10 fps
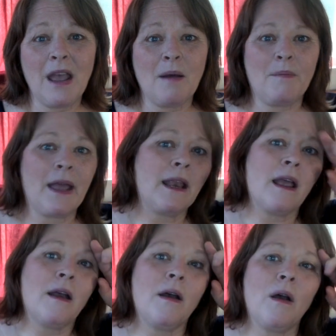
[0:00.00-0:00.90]

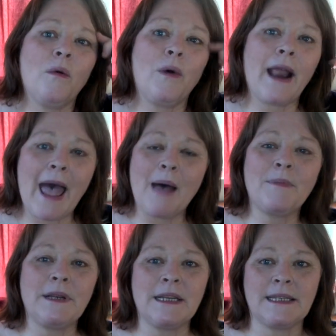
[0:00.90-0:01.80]
But what
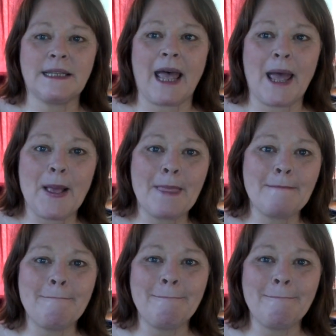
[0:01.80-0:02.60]
happened is that